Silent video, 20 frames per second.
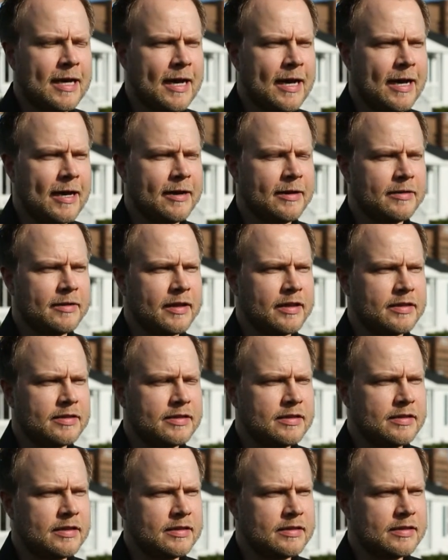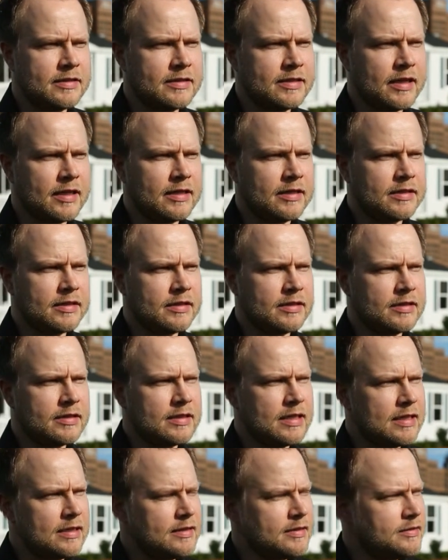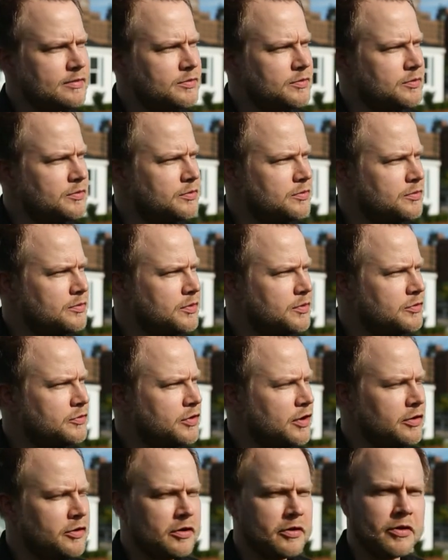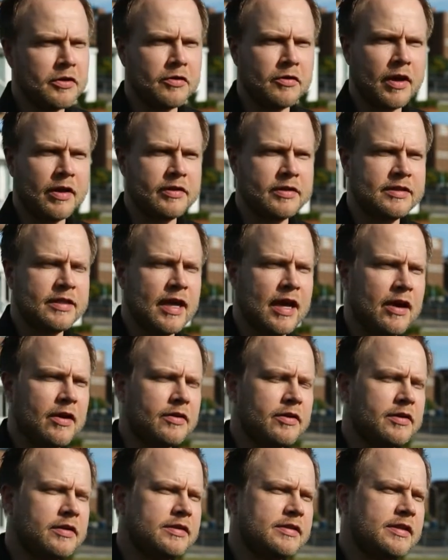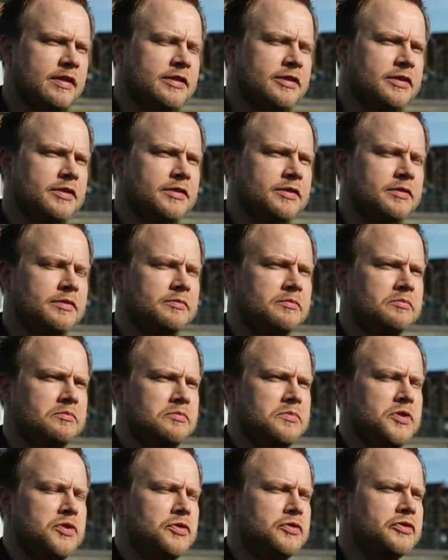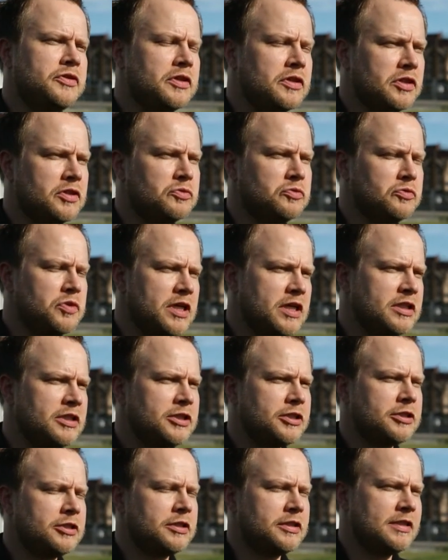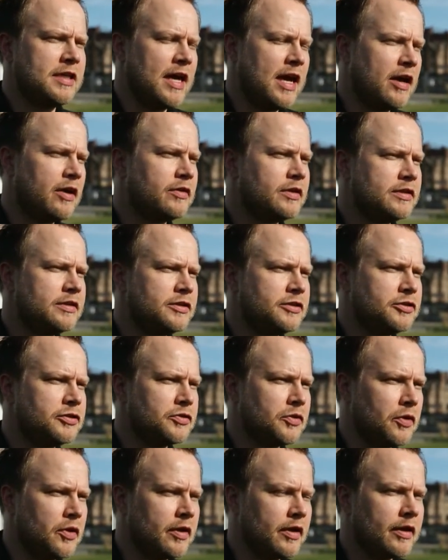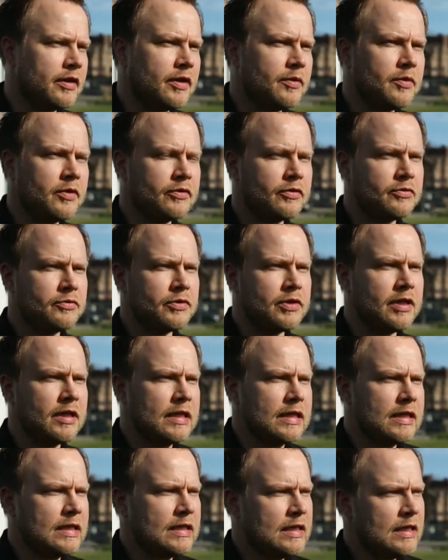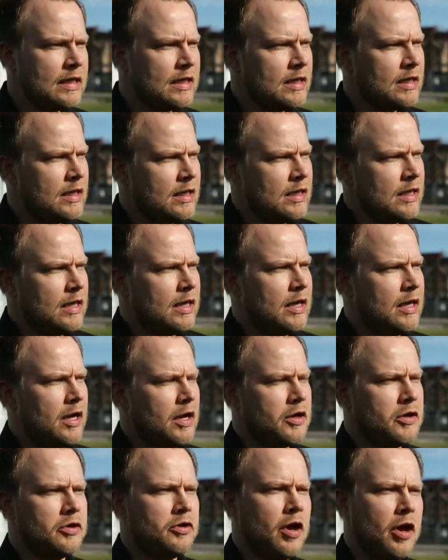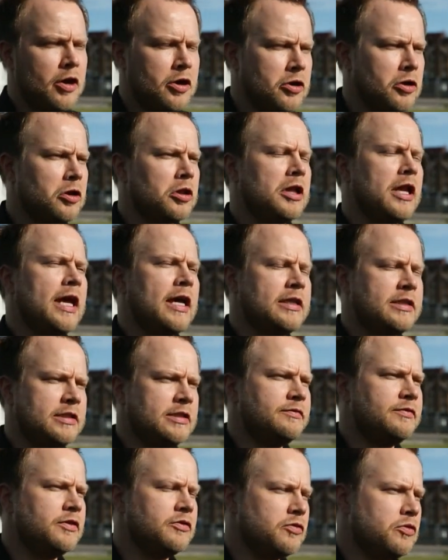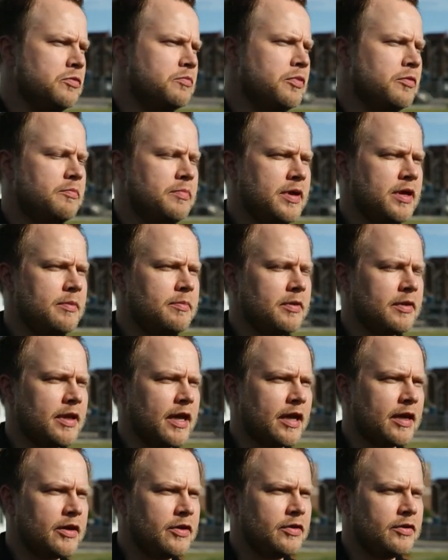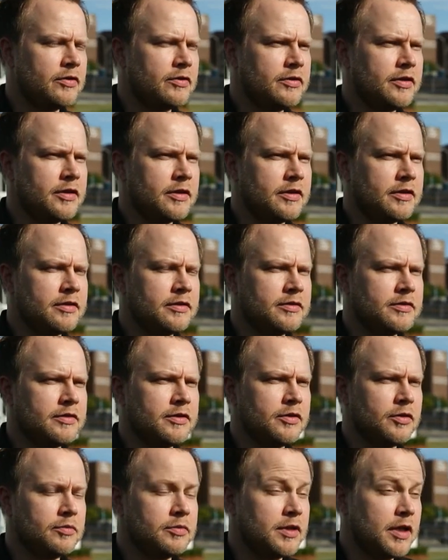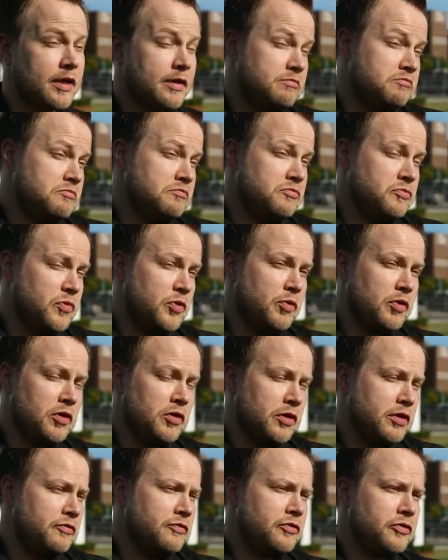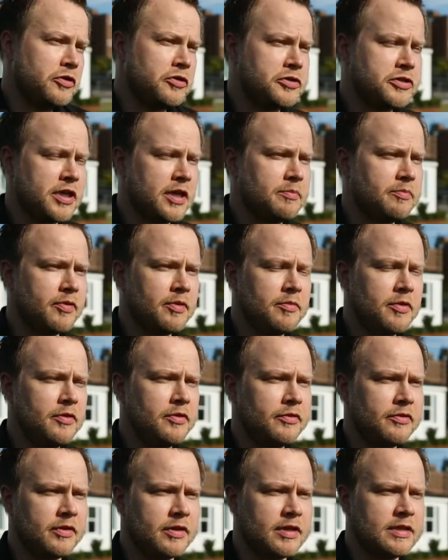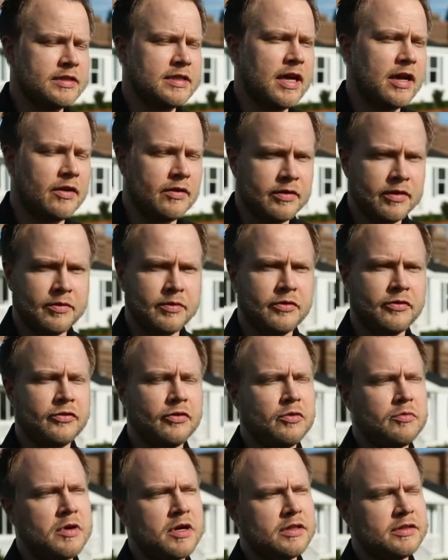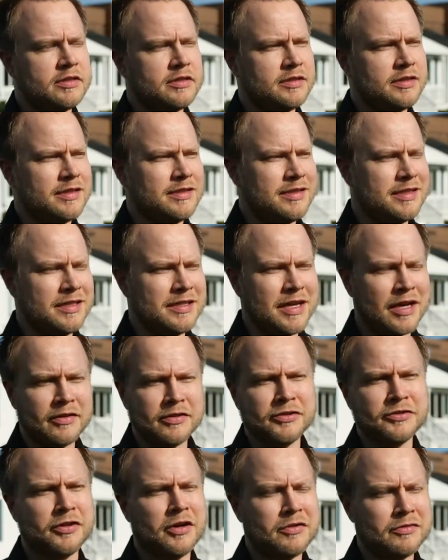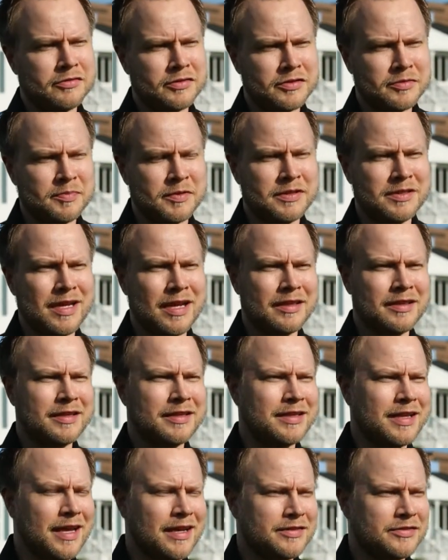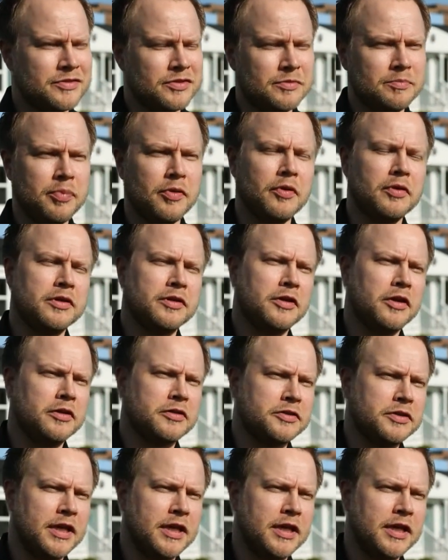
uh, that decided that we were trying to look around the town, and it's such a musically rich town in Detroit, and there wasn't really a, a collective group of people that could, uh, you know, that we were looking for contemporary music in town. There was so much in, in other genres, but nothing that sort of pulled it all